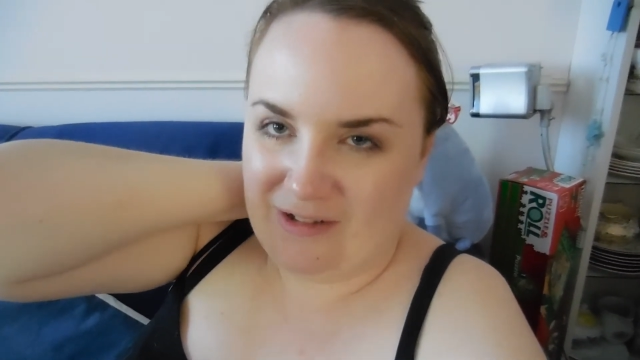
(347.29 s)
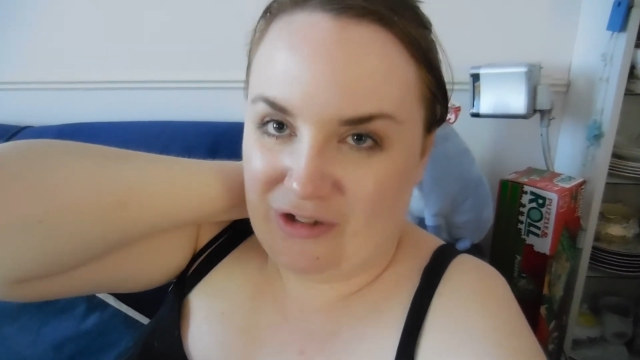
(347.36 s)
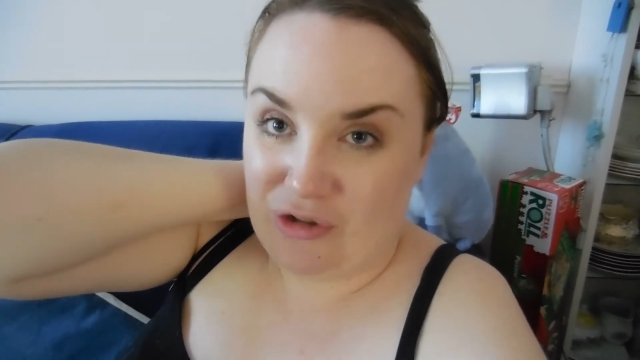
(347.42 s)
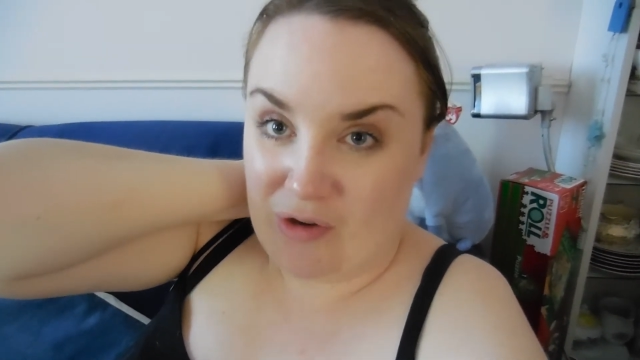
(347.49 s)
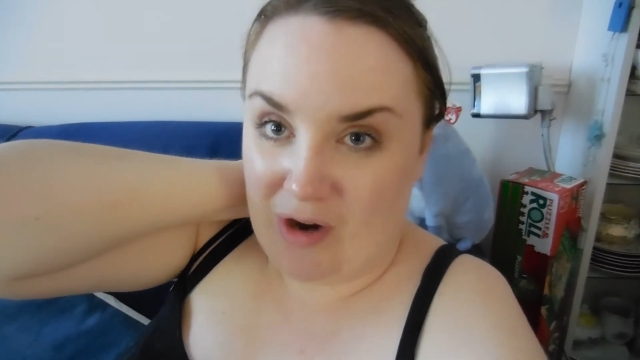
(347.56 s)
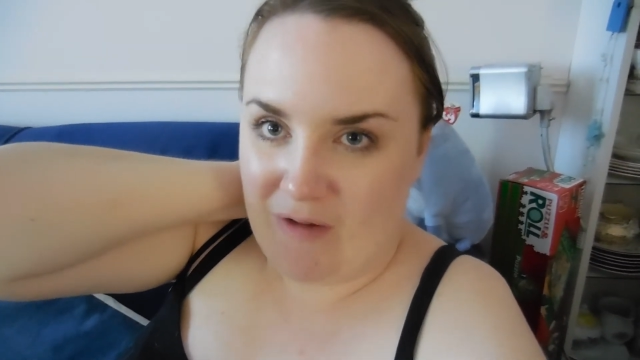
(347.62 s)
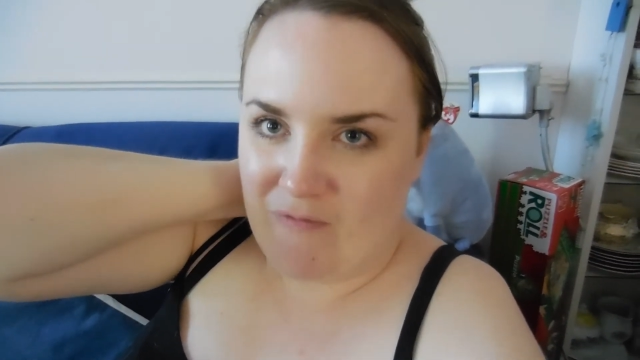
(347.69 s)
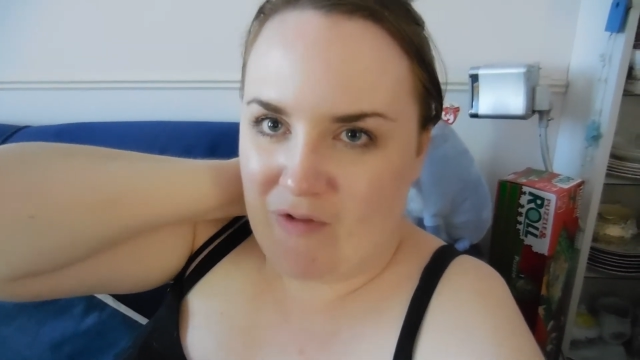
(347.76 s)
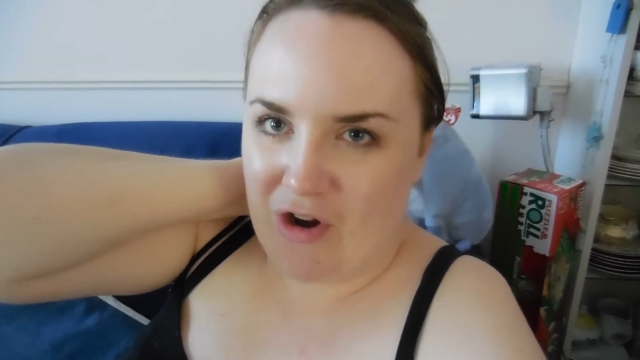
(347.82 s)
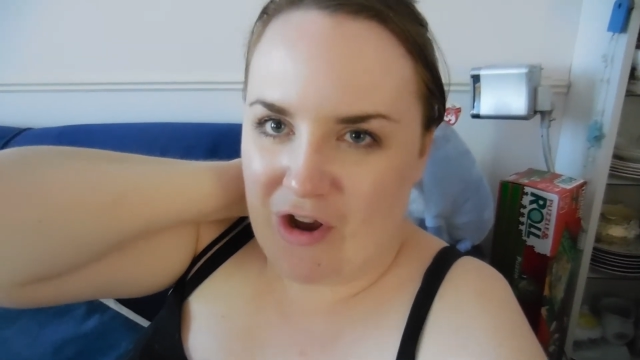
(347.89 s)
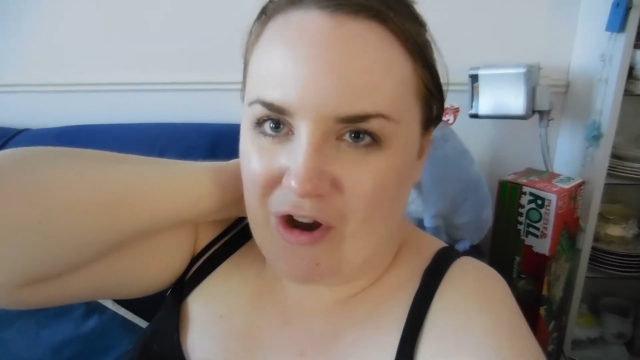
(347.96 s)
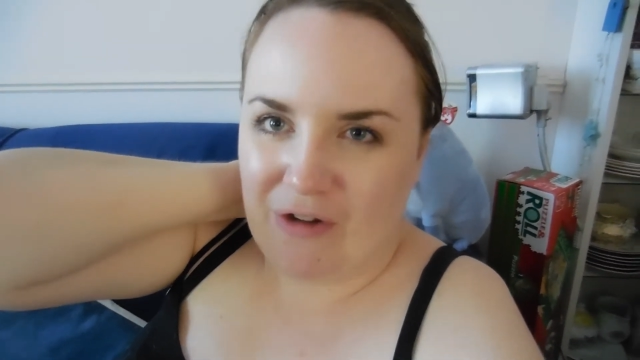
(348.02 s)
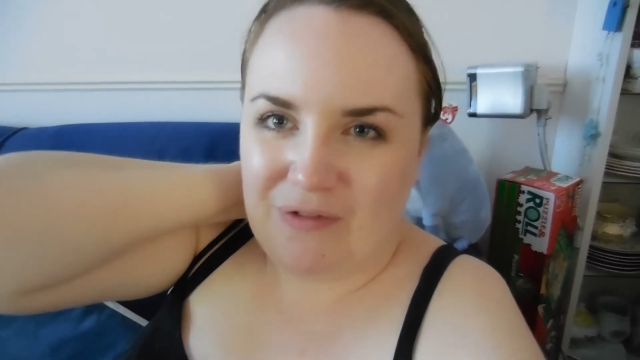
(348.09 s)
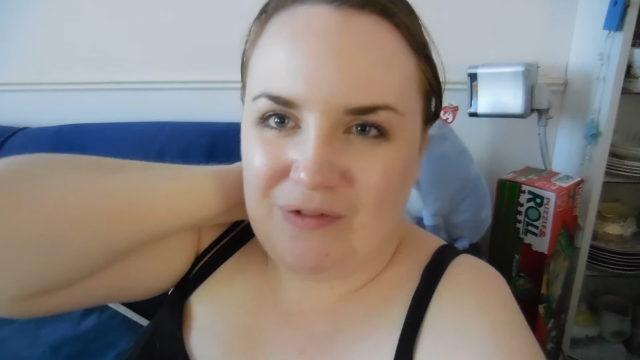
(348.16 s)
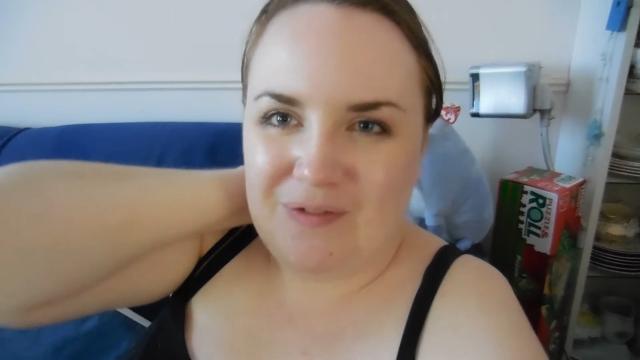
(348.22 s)
try and run
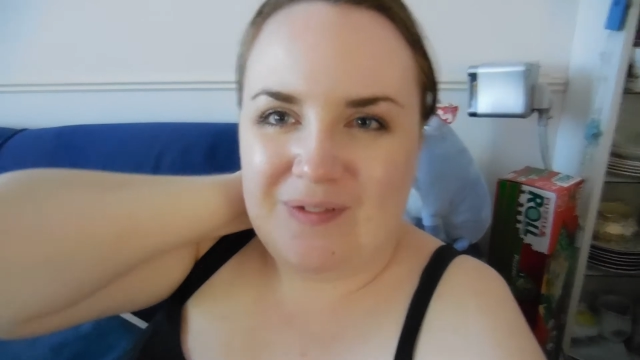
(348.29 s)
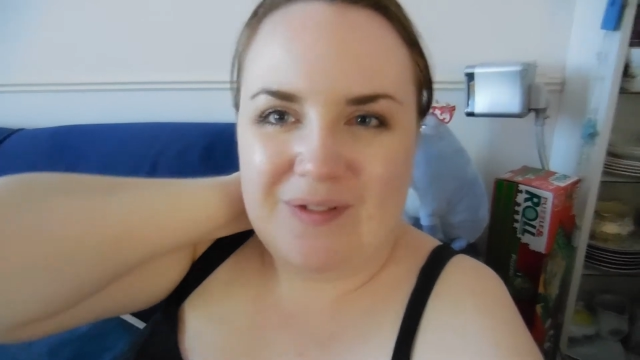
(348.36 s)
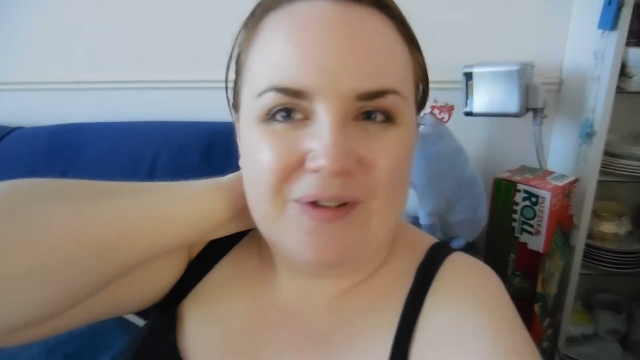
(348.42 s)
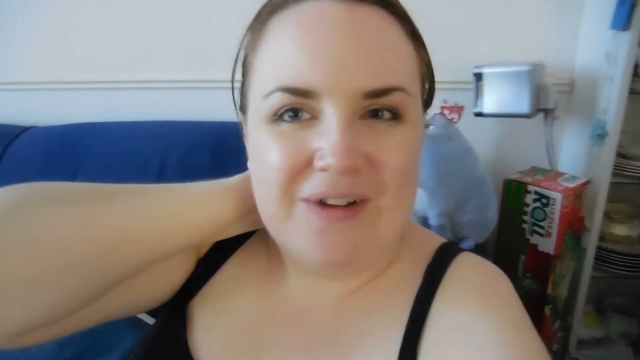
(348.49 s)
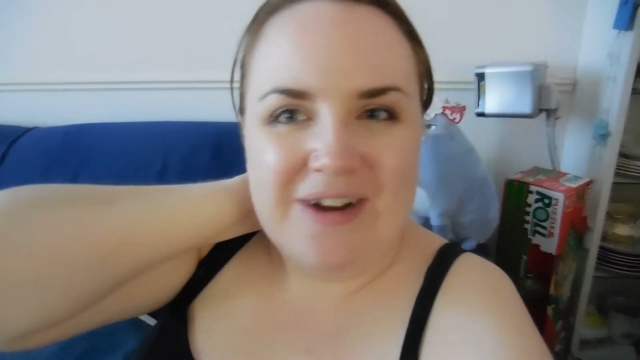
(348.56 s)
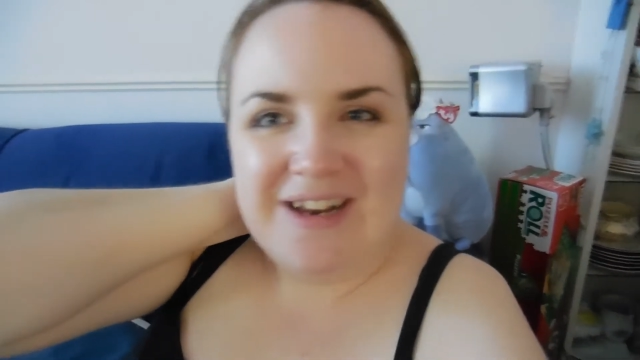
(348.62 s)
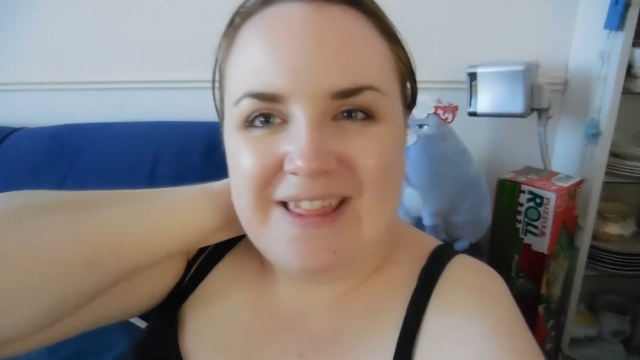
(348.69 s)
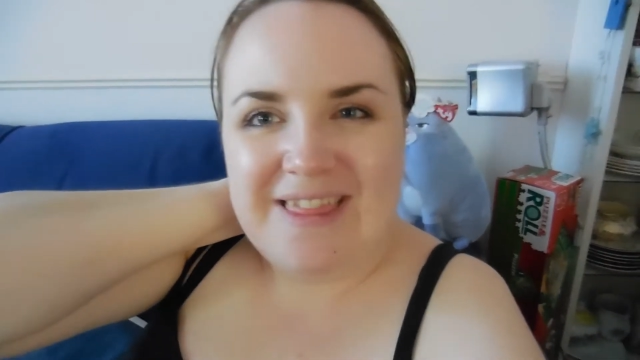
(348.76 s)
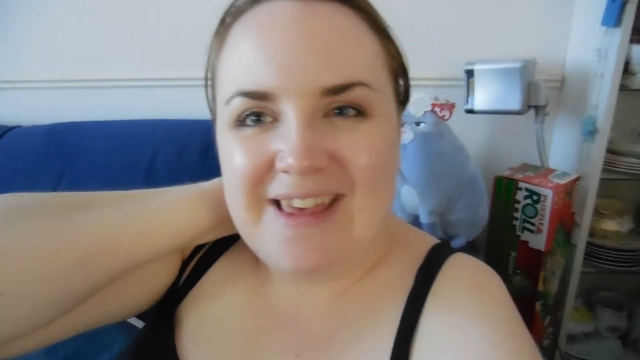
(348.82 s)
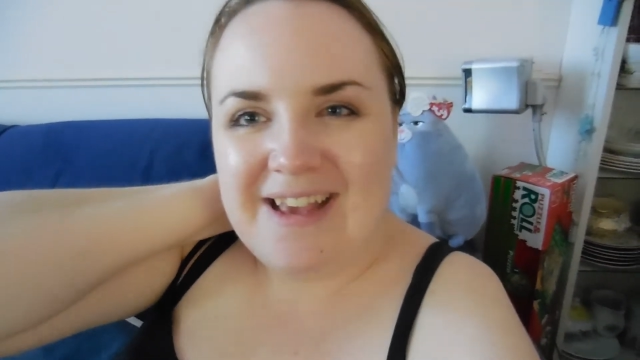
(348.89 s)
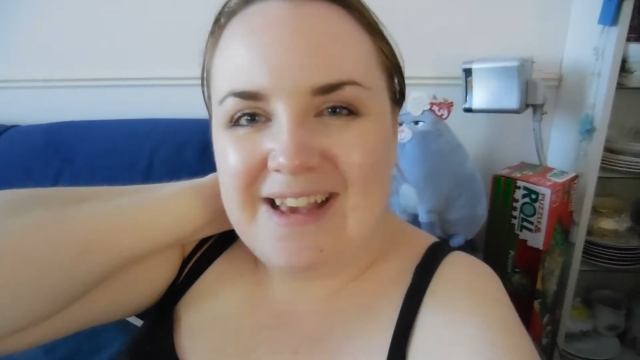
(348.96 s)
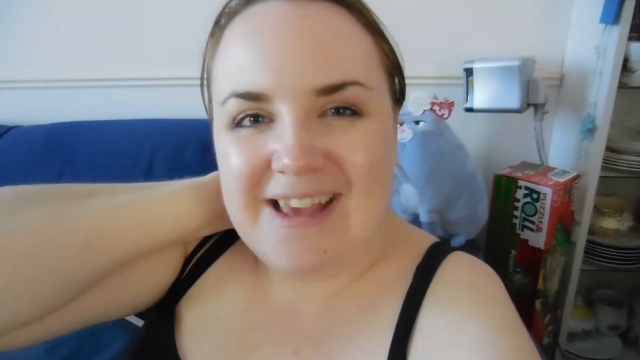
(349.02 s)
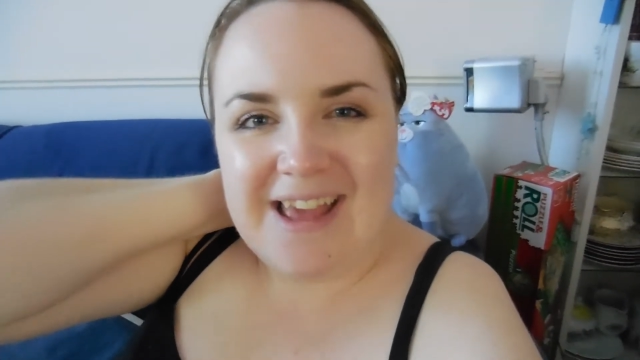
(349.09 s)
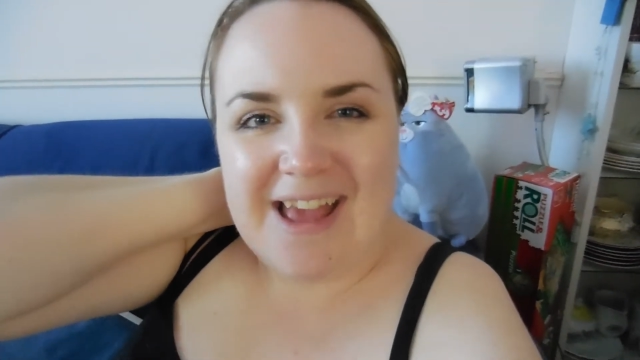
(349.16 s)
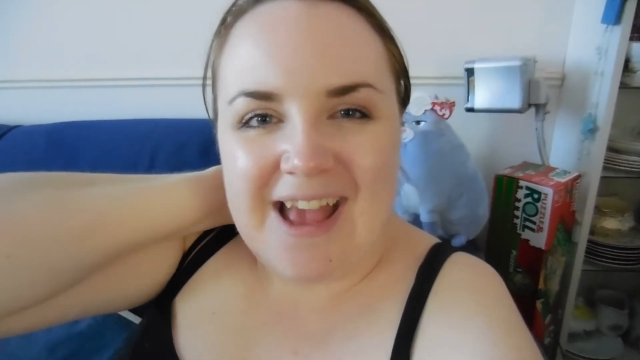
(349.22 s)
off or anything.